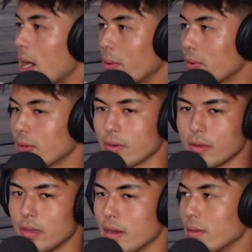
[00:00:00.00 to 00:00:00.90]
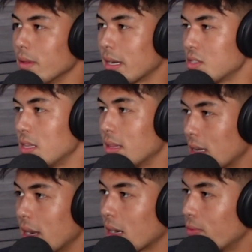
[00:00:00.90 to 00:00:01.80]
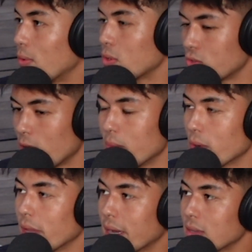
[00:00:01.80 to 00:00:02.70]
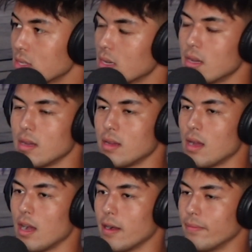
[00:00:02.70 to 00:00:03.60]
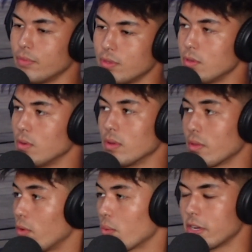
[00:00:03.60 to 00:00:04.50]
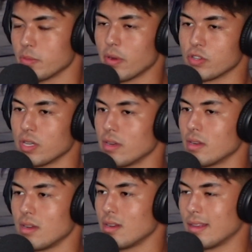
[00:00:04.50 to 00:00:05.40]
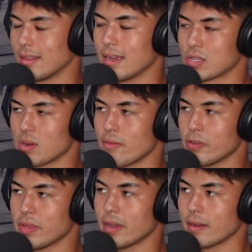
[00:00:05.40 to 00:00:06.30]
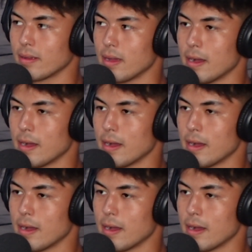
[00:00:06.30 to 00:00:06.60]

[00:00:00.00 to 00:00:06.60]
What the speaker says: power. Like I said, the kinetic force from your legs to the full range of motion. Like legs are everything.